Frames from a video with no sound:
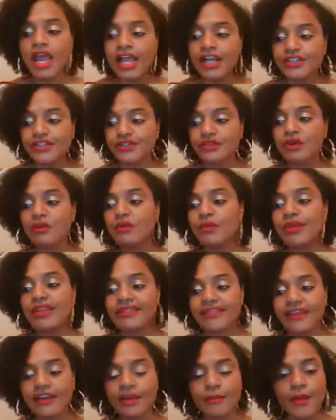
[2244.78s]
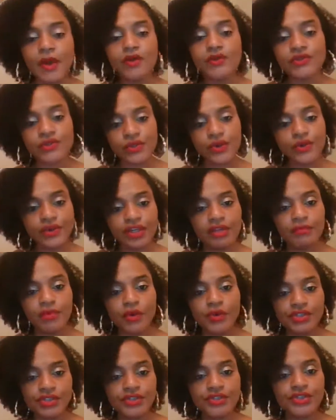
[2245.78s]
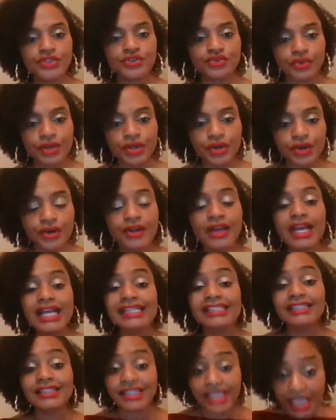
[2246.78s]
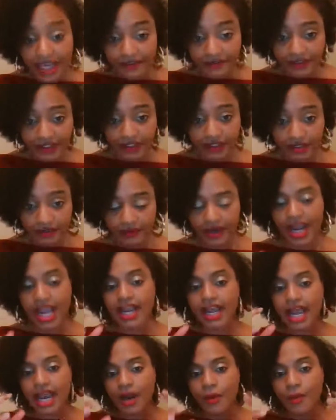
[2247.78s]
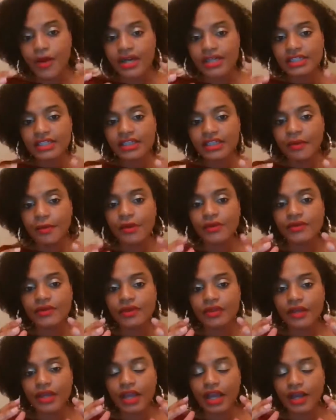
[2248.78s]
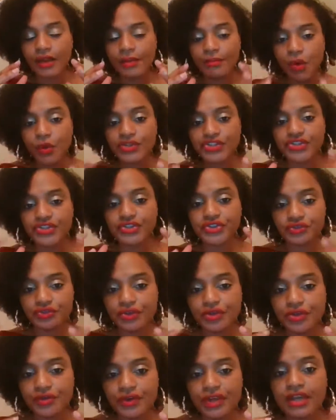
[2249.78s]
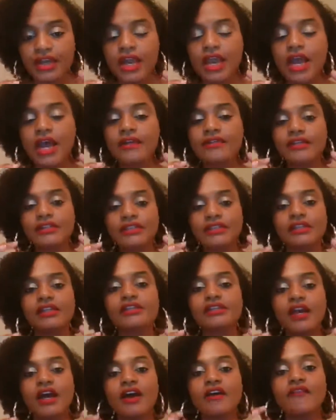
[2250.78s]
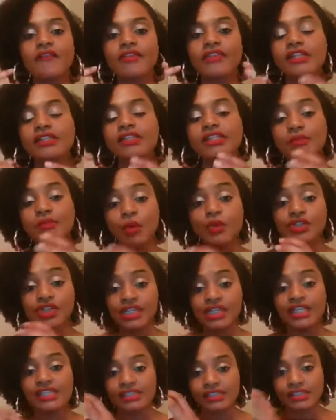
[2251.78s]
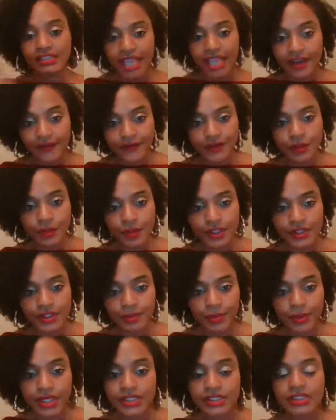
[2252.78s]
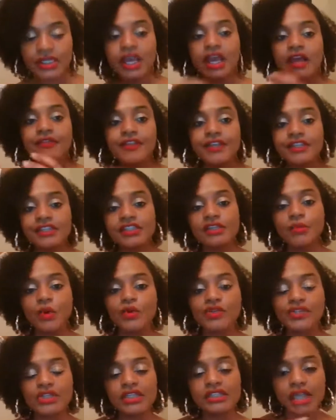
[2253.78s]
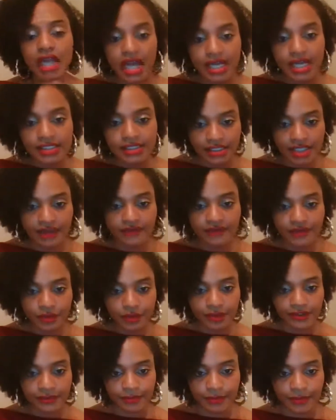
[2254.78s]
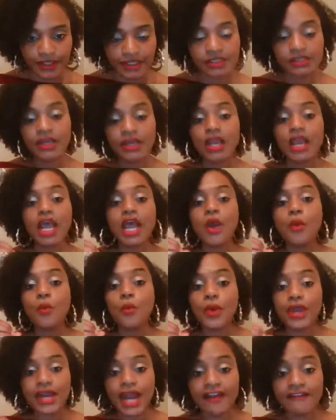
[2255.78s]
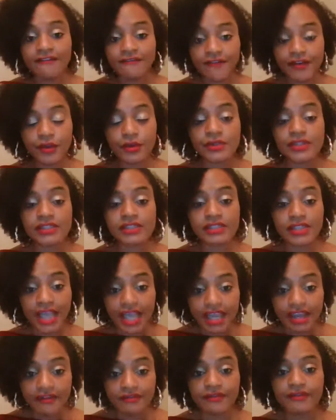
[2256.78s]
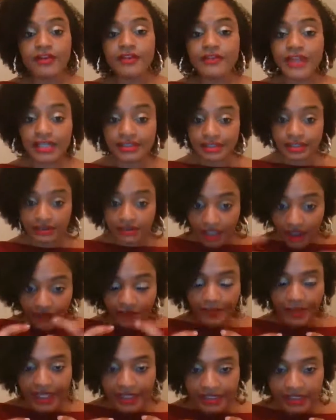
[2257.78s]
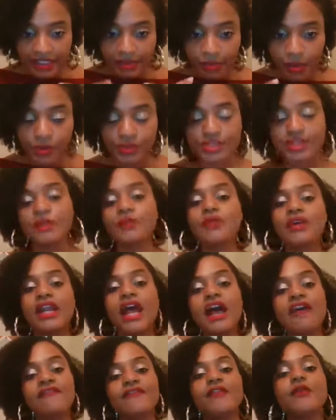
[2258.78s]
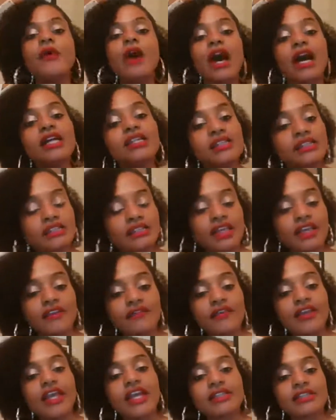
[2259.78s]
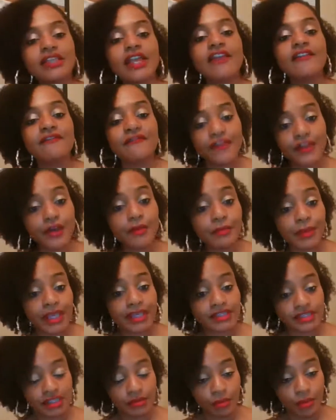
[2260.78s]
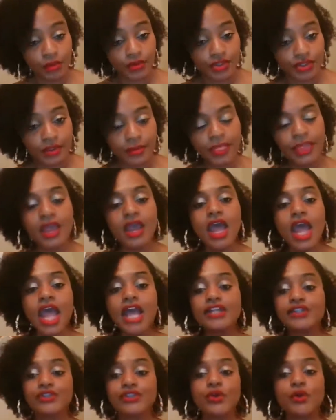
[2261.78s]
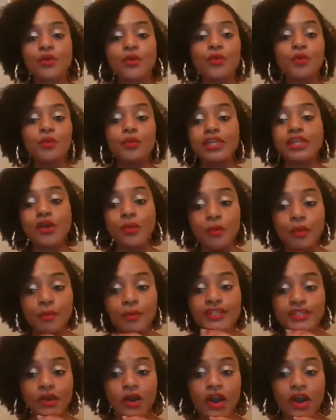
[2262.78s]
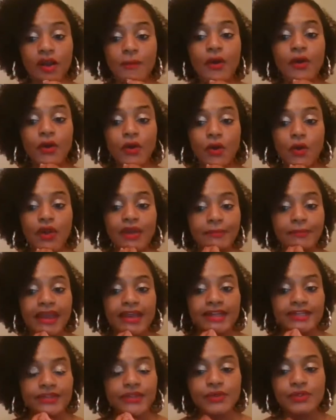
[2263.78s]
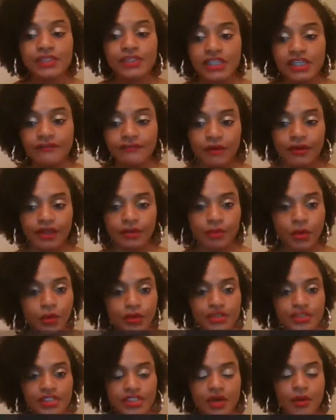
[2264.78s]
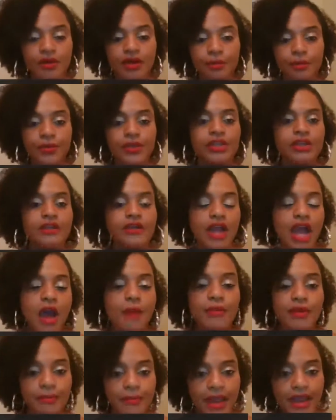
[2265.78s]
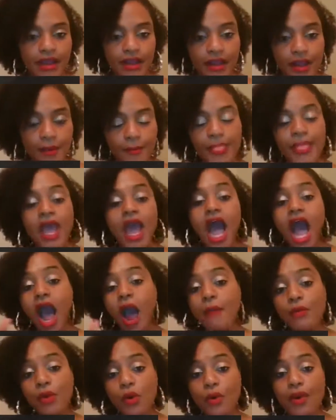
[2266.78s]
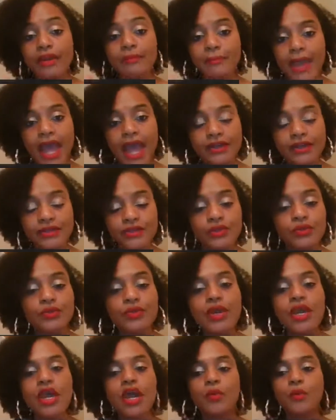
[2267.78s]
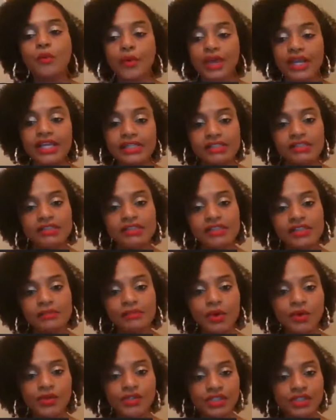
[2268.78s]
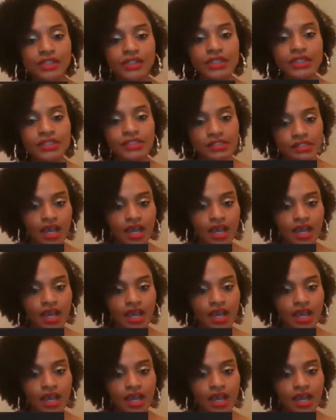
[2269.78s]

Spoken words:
And so when we think about certain emotions trigger safety, right? And I want us to think about emotions triggering the sense of this emotion is safe to express, this emotion is unsafe to express. When I feel safe, that's a love-based emotion. When I feel unsafe, it's a fear-based emotion. And so when we talk about going back to those default emotions, and I want to bring your comment back up, I'm going back to, is this emotion